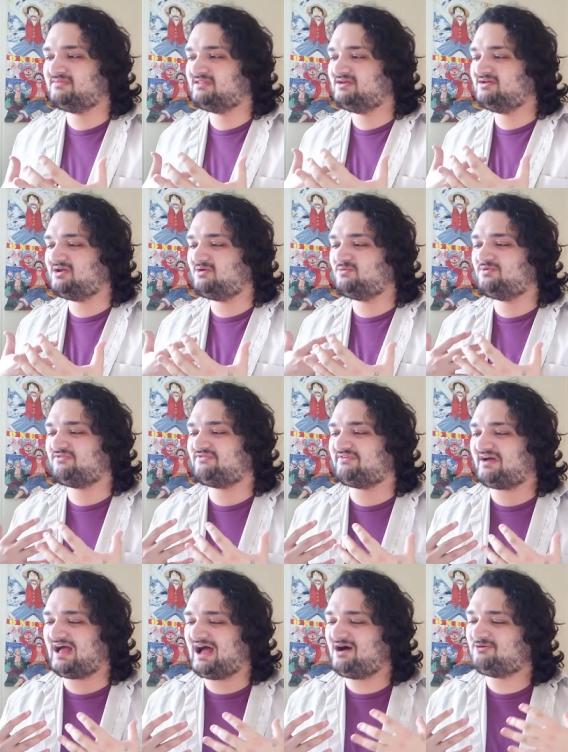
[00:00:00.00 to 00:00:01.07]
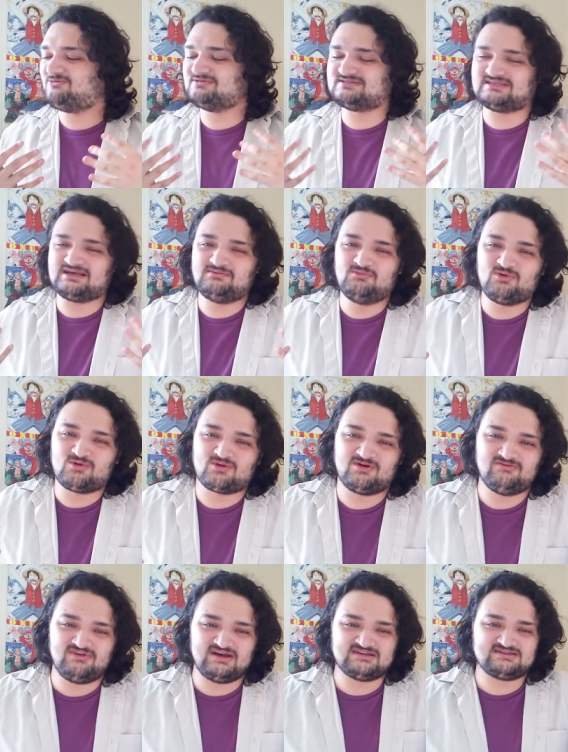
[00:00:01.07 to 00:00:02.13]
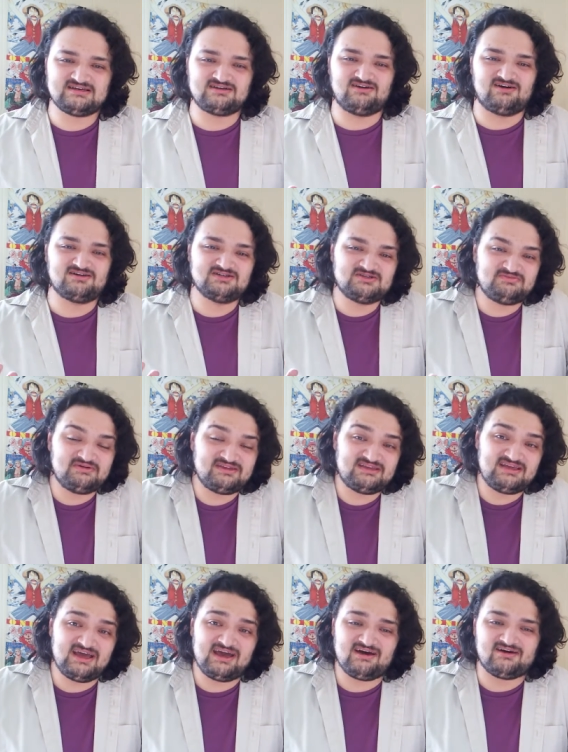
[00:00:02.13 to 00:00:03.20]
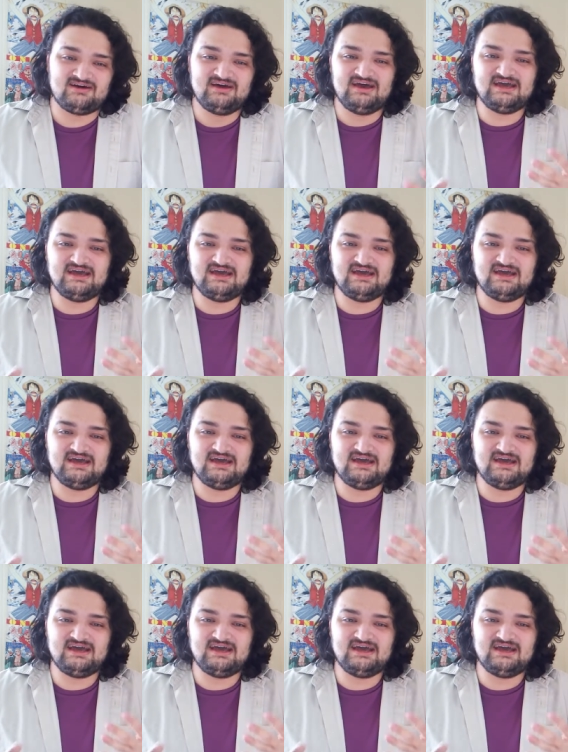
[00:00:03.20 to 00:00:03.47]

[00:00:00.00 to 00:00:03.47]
you know, with, I don't want to say more advanced technology, but yeah,